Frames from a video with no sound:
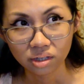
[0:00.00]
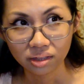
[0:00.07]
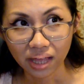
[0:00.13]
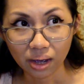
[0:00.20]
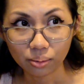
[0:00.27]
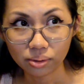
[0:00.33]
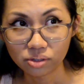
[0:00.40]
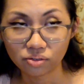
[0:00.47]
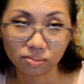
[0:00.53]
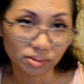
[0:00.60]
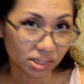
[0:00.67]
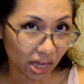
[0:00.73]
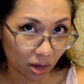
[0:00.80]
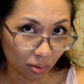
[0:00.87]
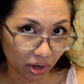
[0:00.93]
that was from
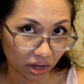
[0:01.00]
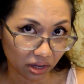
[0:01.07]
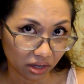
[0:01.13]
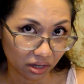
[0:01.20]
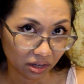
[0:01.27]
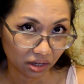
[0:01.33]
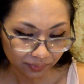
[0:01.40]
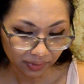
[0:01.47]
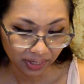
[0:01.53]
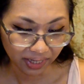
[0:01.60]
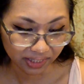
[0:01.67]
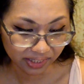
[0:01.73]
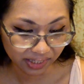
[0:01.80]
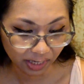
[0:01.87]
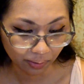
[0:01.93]
Seiwa.
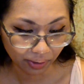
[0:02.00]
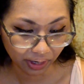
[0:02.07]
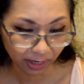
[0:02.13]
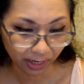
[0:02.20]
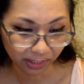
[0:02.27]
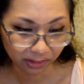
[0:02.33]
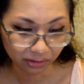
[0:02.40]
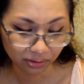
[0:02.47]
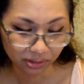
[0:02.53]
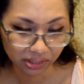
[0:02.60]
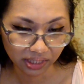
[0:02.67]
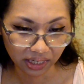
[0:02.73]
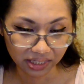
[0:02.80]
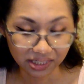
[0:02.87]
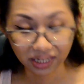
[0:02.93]
At Seiwa I got those
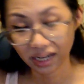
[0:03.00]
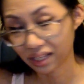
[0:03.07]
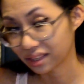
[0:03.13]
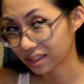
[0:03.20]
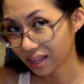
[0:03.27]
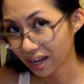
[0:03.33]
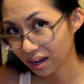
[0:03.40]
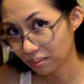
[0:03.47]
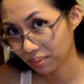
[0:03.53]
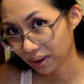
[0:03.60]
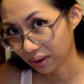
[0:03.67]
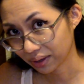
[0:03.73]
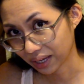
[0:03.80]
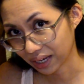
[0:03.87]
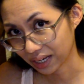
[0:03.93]
things, and I thought
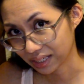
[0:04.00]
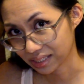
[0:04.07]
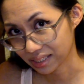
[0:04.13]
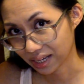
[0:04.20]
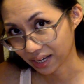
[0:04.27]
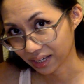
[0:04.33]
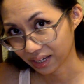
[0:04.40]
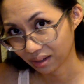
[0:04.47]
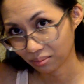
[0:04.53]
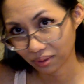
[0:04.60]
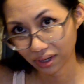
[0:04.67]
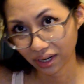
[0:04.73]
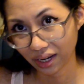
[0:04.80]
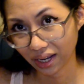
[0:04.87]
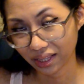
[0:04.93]
about getting sake,
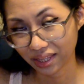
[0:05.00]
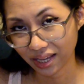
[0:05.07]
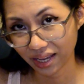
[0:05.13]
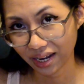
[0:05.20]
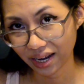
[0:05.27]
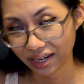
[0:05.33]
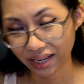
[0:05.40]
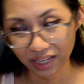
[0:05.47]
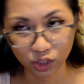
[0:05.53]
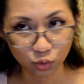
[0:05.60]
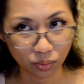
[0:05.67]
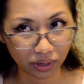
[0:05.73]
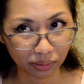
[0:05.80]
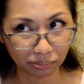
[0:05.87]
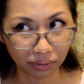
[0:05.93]
but I got that at
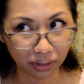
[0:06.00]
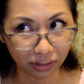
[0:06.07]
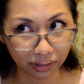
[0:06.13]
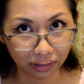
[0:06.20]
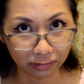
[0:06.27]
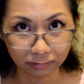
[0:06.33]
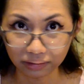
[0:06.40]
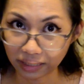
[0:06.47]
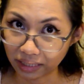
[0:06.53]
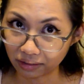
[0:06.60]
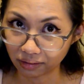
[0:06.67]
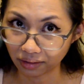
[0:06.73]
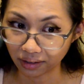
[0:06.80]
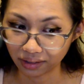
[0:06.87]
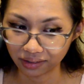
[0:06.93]
H Mart Bel Air
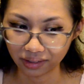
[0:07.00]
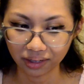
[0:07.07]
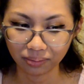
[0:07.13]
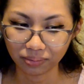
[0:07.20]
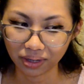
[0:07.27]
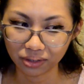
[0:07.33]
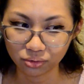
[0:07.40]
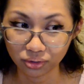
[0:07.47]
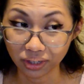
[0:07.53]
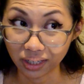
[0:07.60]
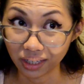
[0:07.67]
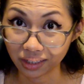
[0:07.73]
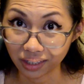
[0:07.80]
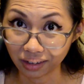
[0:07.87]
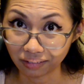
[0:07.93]
later on. I'm not
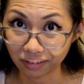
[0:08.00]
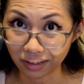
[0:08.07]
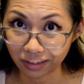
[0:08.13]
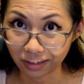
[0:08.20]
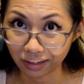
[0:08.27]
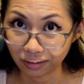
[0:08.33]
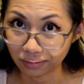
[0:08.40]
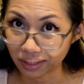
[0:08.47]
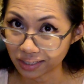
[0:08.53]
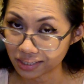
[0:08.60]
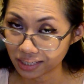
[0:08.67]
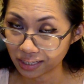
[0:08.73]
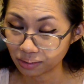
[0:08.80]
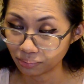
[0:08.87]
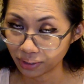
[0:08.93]
drinking that right now. That's
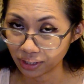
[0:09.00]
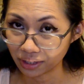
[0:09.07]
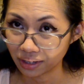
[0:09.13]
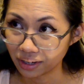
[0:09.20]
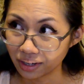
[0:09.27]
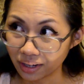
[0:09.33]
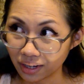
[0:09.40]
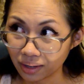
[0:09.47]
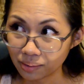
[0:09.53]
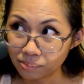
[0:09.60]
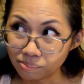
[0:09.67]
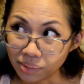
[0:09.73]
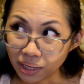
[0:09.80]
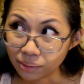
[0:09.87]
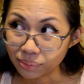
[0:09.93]
going to be
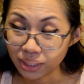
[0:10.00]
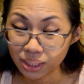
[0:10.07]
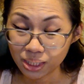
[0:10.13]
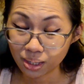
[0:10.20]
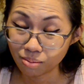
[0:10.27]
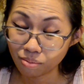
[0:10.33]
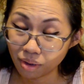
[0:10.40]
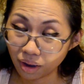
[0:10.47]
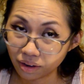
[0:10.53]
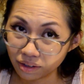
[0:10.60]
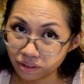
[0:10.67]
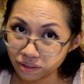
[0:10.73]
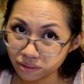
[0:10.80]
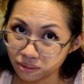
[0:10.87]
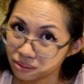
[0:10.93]
maybe
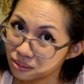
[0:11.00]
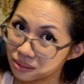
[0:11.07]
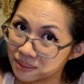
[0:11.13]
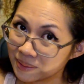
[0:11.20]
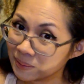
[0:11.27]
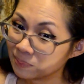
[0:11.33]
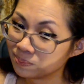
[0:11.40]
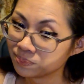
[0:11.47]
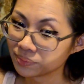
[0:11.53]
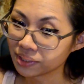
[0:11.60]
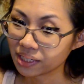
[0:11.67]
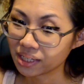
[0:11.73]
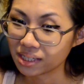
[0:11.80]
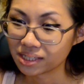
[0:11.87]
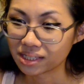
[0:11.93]
tomorrow
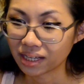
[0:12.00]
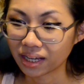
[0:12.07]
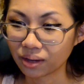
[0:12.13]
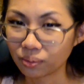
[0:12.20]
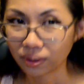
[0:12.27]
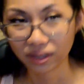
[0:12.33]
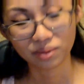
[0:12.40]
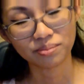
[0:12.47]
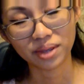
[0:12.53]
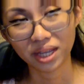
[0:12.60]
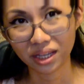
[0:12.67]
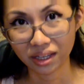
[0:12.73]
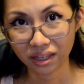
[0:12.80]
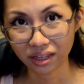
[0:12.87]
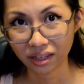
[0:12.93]
because I want to make
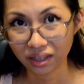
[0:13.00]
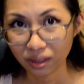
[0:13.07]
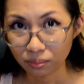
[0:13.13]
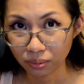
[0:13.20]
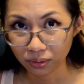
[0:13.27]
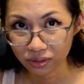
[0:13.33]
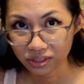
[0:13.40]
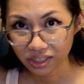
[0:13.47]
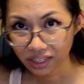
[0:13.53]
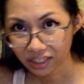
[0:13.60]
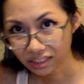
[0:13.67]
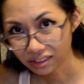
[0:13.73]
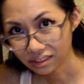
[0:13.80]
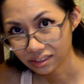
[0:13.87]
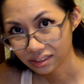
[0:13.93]

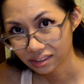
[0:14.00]
kabocha.